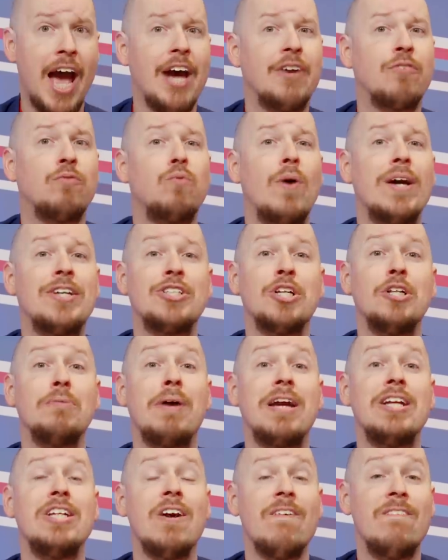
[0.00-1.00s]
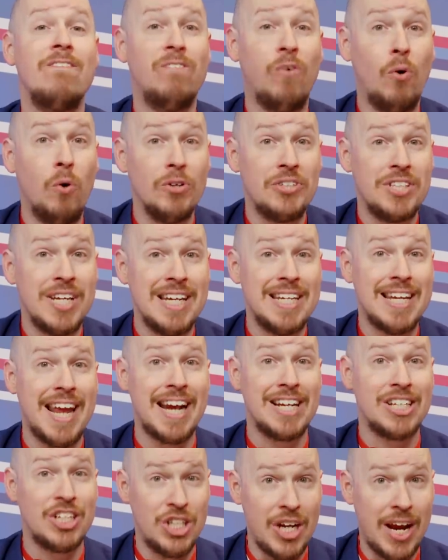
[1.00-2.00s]
at WrestleMania 40
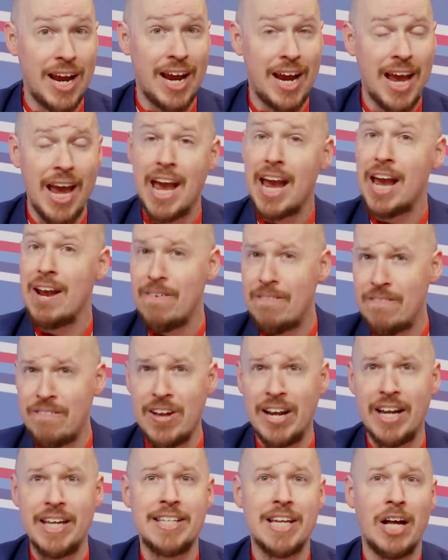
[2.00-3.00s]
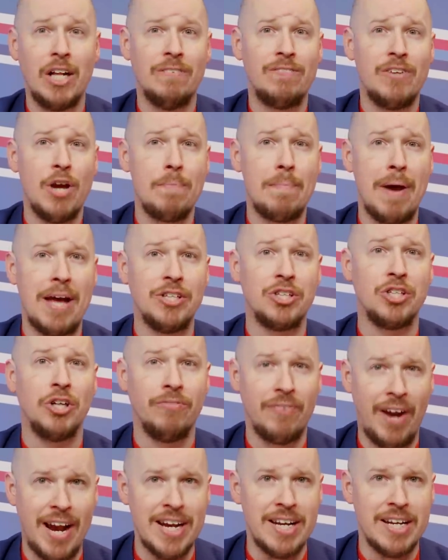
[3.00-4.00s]
next year in Philadelphia,
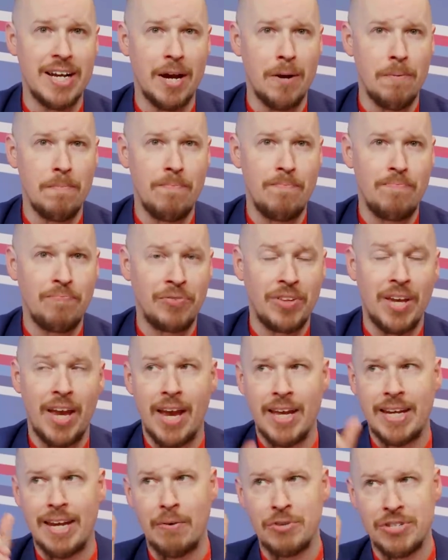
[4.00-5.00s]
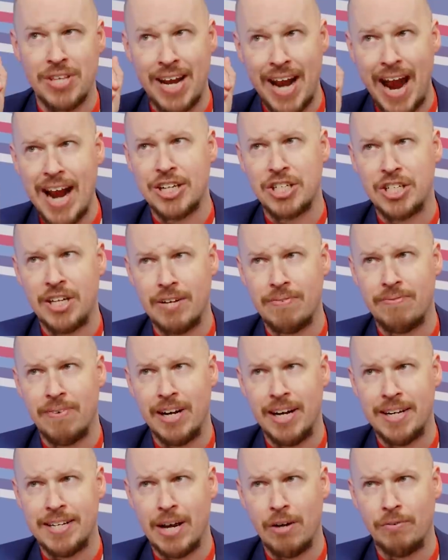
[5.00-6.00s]
Pennsylvania. Now, is that actually
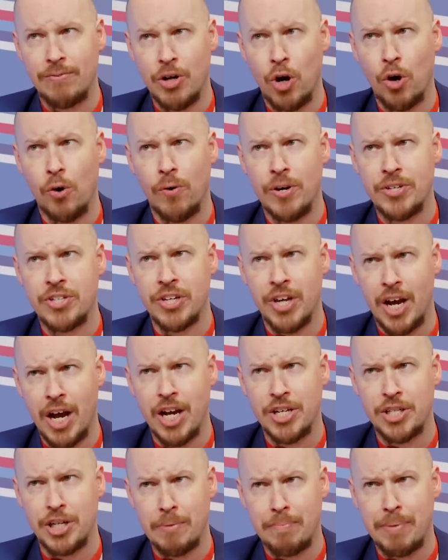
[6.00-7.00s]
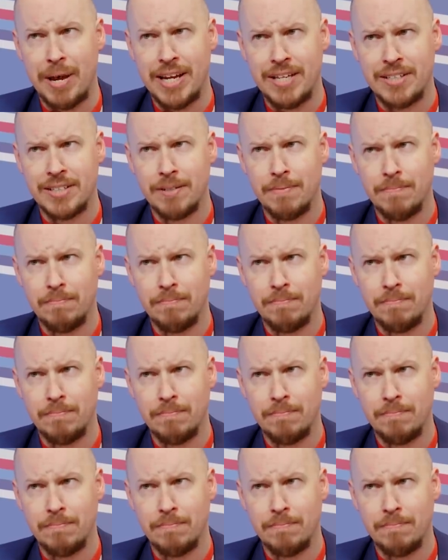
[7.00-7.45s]
Philadelphia or is it Hershey, Pete?